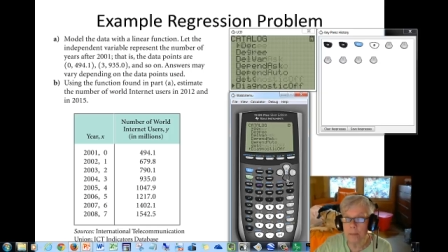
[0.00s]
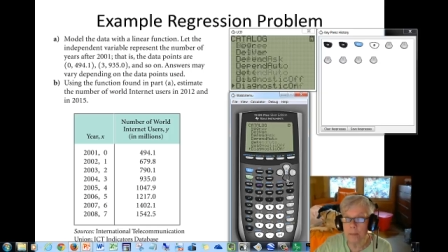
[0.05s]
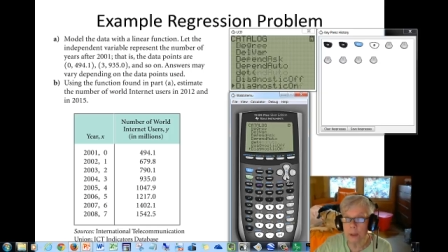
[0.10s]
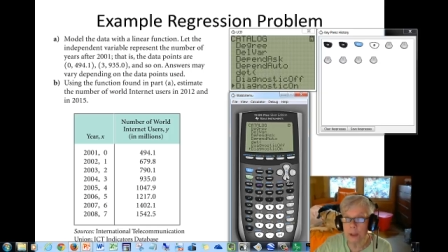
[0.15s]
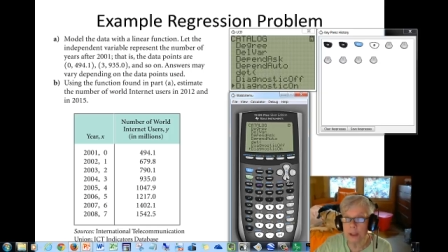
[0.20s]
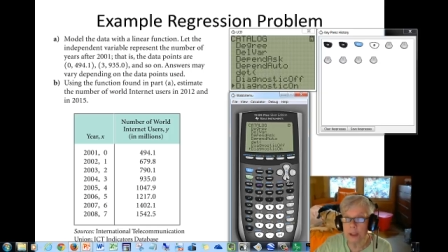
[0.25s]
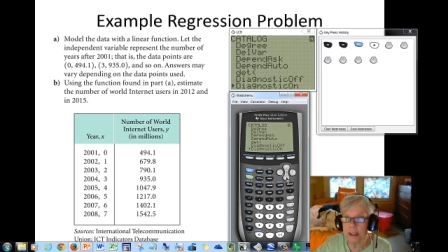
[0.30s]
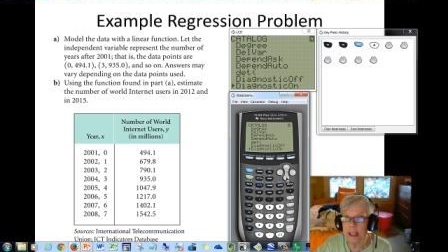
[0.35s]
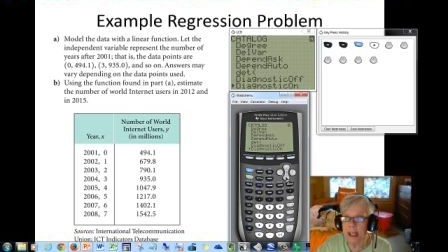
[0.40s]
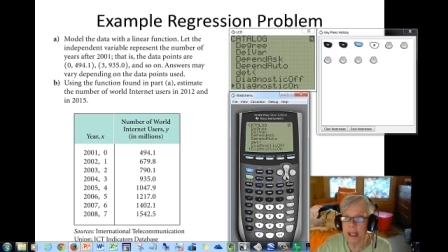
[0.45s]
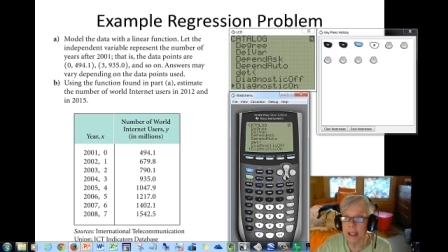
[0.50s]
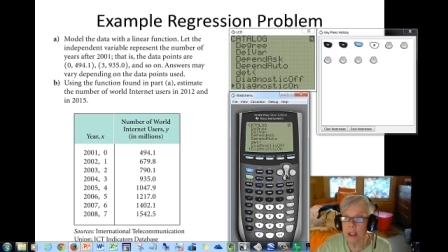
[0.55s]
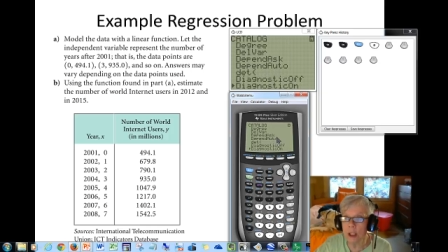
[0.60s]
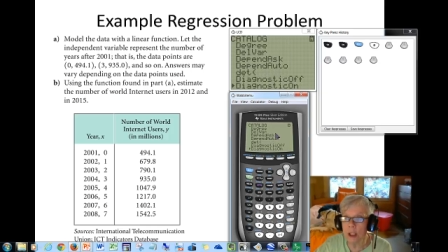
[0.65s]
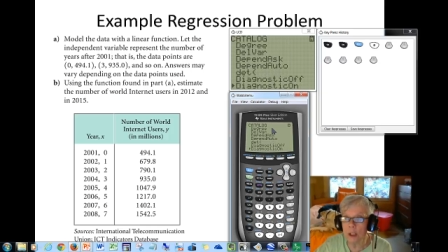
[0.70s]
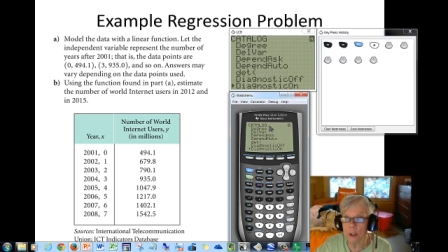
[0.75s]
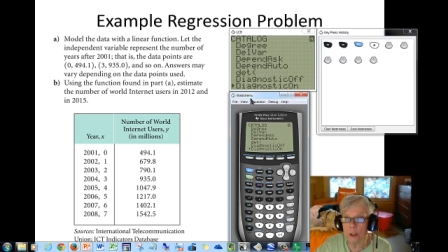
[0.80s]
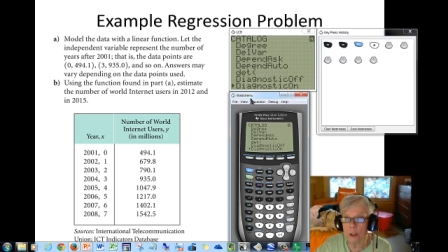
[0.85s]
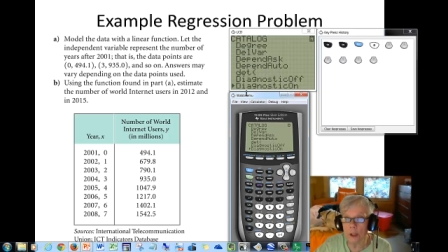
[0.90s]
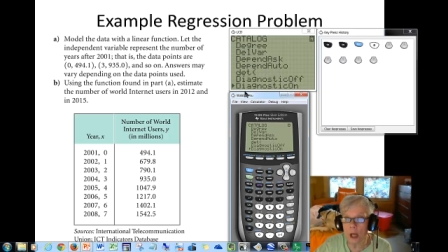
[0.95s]

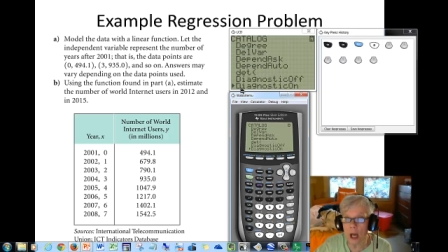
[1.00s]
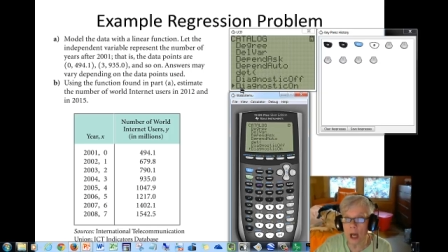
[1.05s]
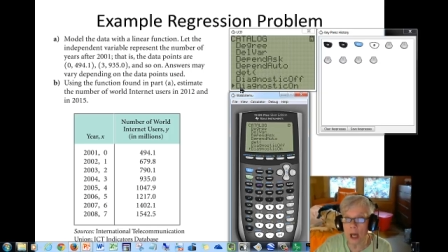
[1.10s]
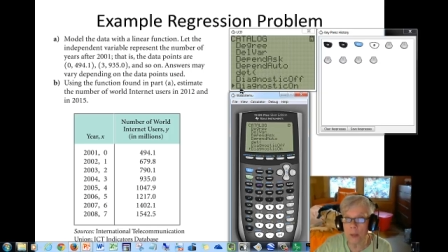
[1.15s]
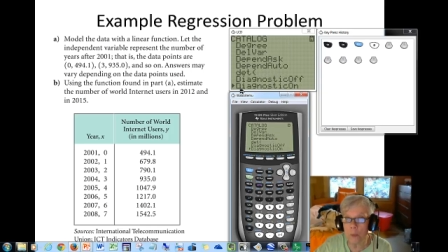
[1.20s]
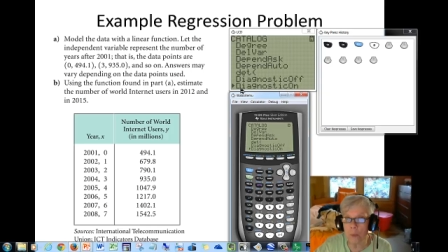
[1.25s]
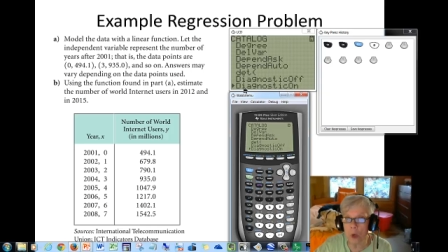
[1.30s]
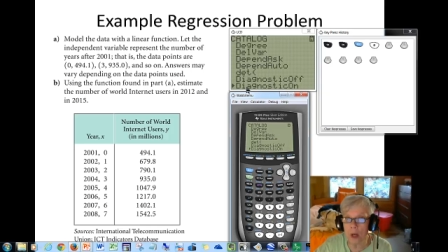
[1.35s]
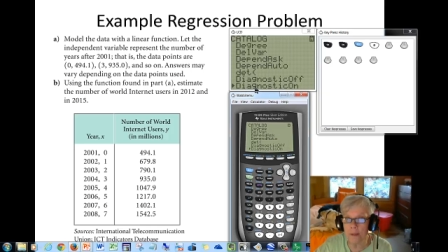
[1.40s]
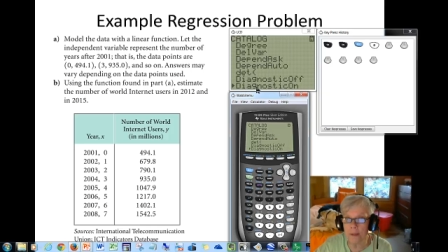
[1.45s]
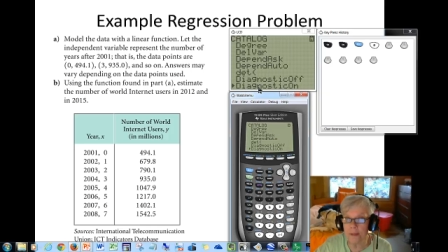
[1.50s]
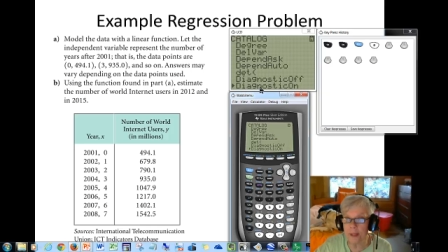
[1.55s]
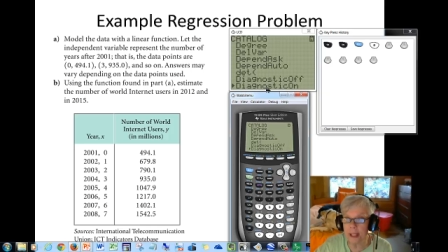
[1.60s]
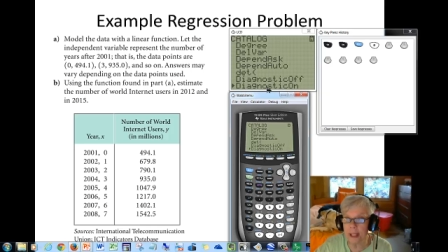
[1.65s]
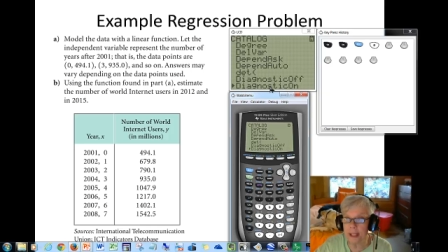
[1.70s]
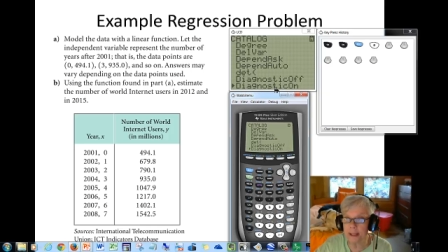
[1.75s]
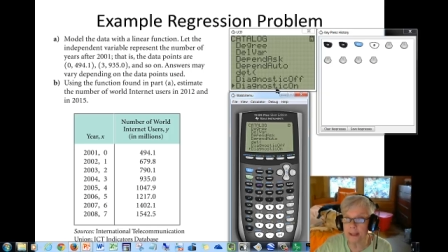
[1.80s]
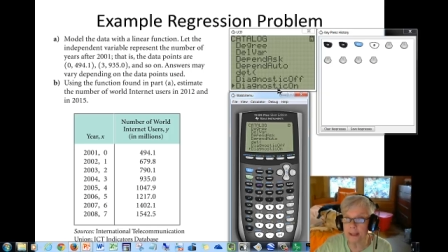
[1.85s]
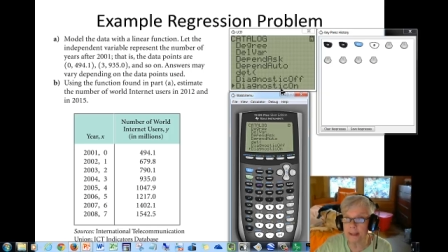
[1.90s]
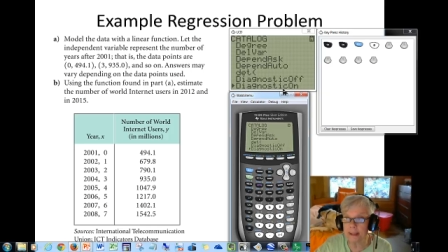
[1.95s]
particular, I want
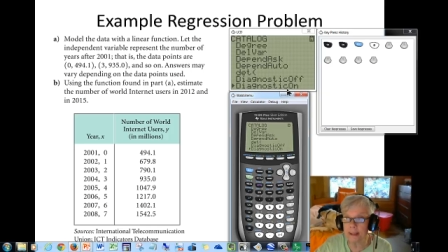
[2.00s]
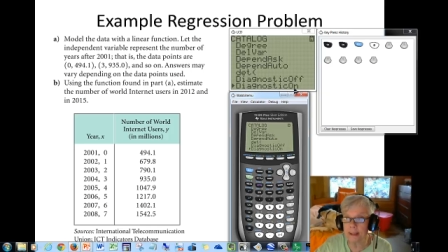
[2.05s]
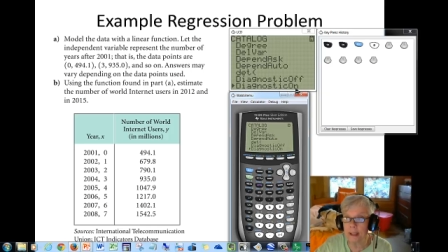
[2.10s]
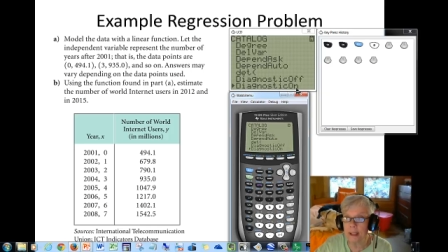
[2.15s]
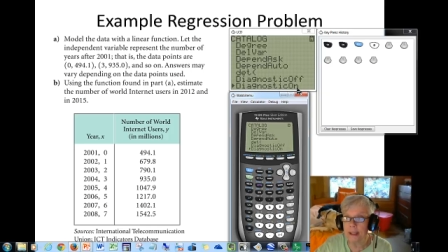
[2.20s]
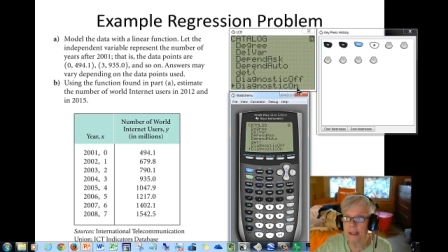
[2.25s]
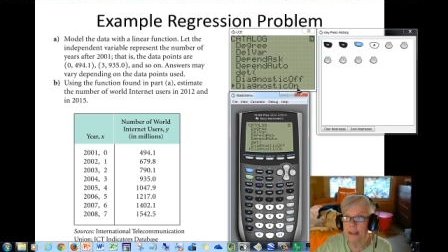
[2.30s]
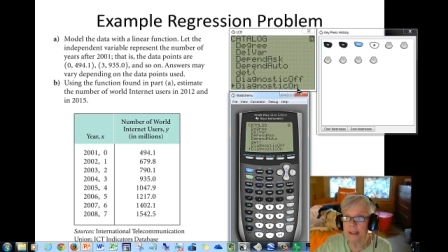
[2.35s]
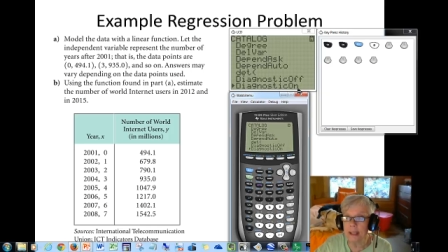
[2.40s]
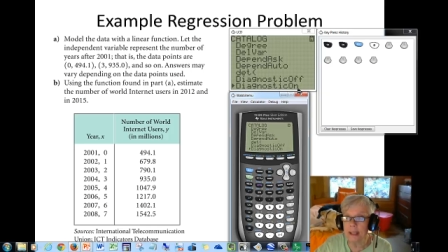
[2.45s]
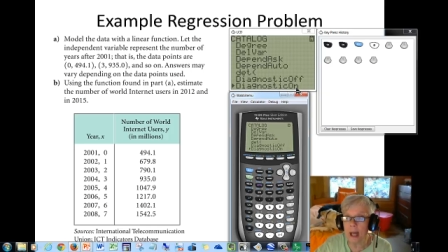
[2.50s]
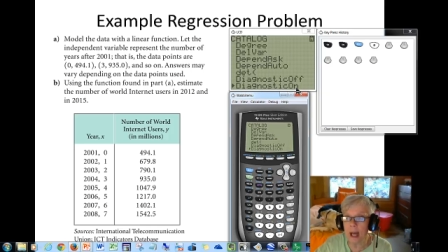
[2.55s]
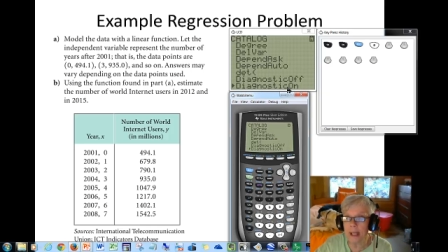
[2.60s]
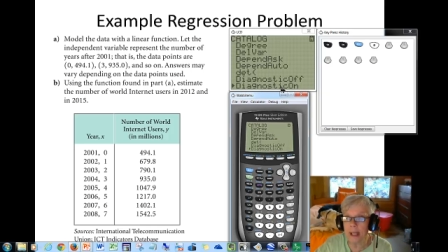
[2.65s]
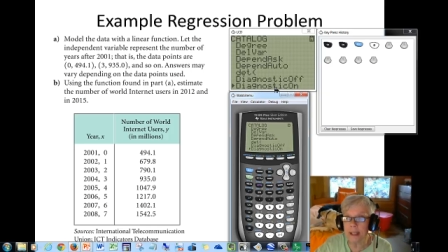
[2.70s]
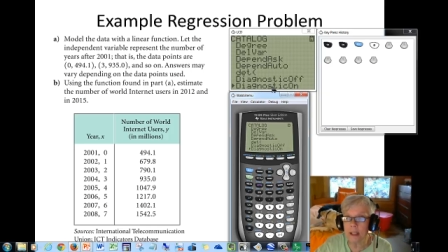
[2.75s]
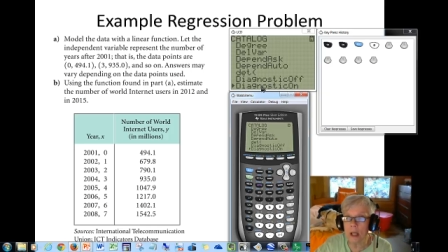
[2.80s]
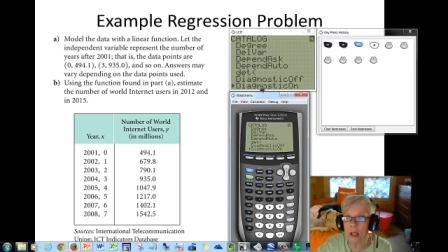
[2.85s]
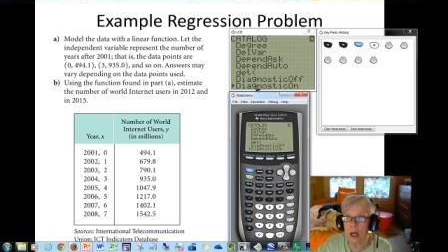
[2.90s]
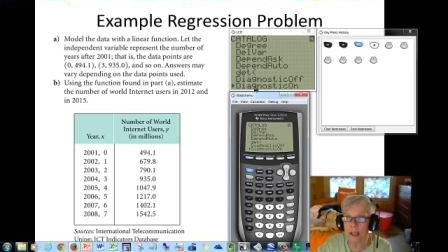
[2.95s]
this
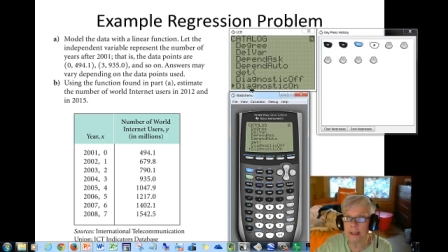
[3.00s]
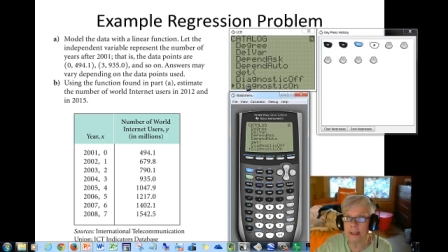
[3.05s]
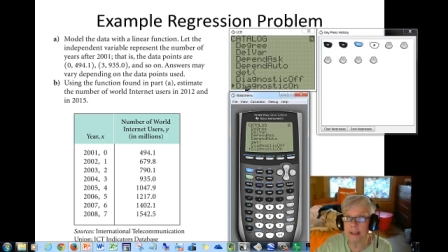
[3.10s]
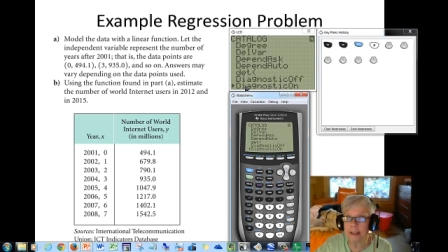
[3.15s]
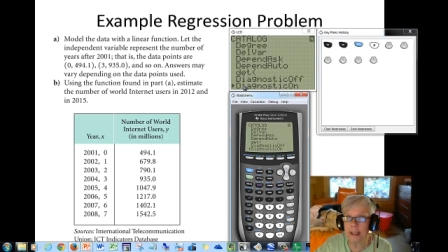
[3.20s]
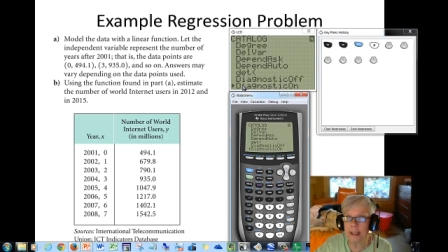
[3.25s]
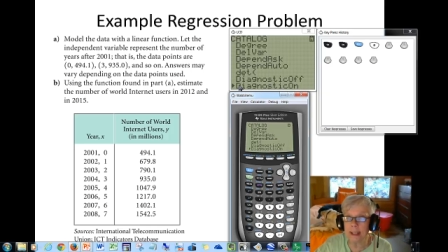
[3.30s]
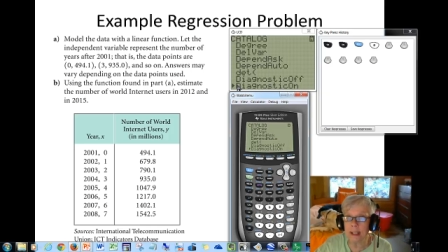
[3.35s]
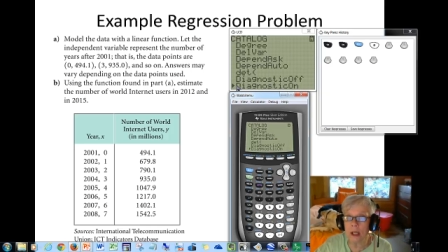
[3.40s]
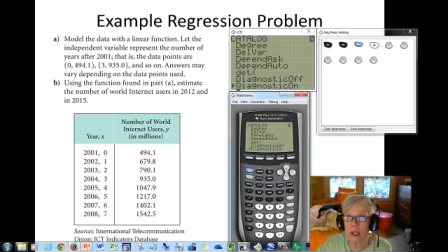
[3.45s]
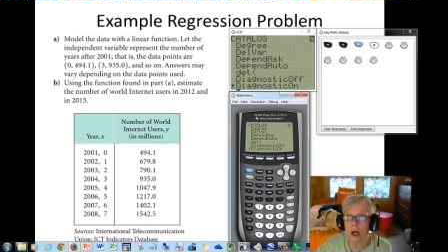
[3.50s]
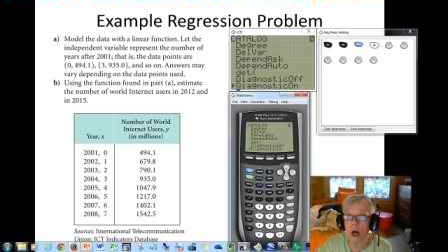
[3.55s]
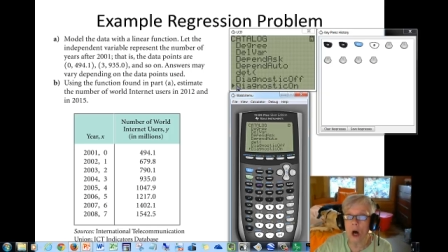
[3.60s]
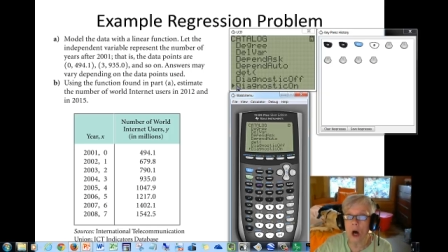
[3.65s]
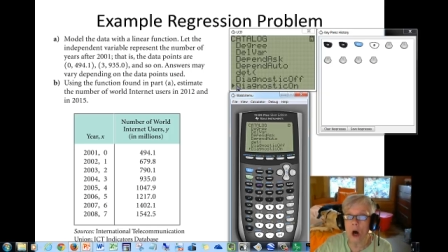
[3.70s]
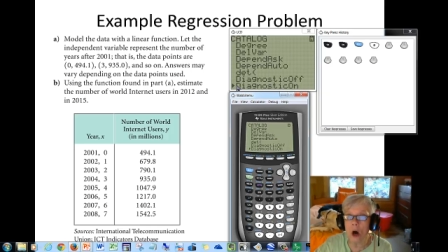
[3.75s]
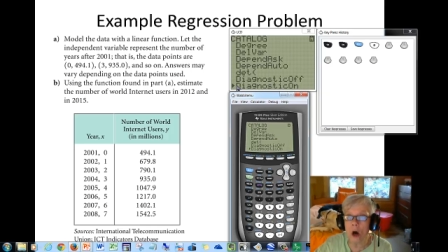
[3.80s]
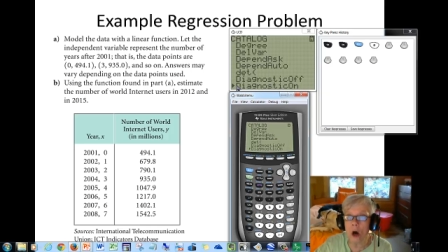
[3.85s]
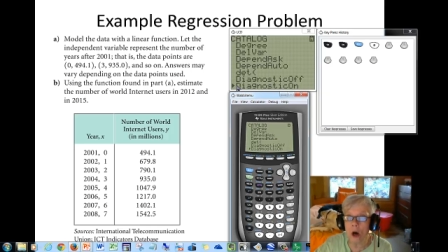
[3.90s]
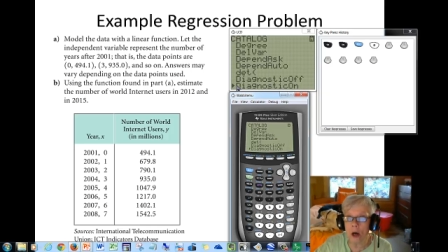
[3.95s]
diagnostic
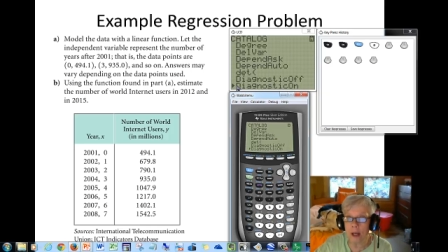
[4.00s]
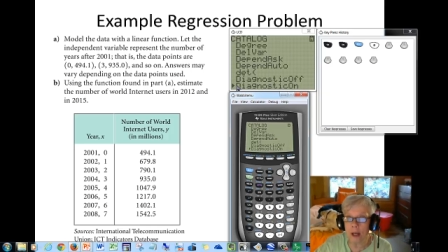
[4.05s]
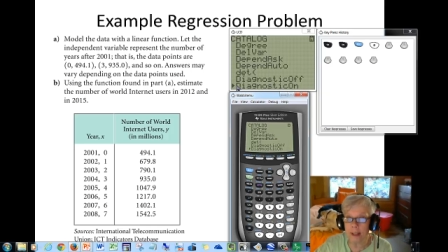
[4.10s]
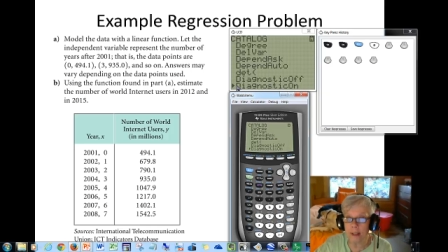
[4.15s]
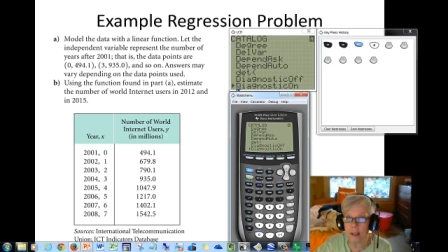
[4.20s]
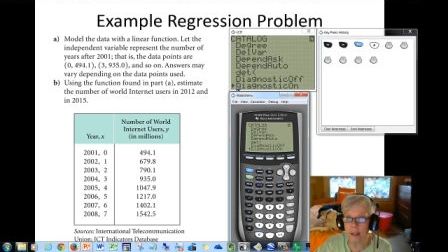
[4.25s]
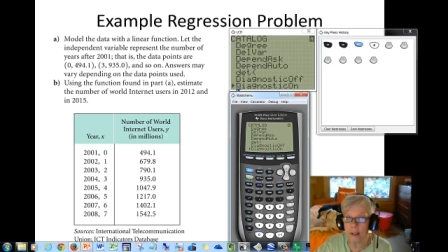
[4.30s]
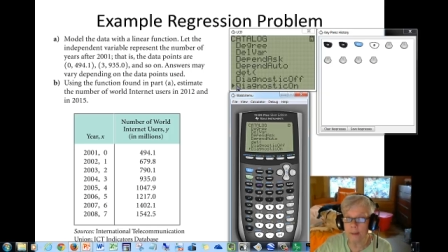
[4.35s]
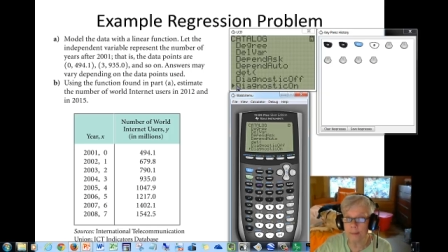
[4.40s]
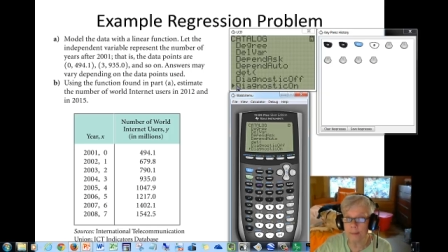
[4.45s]
on.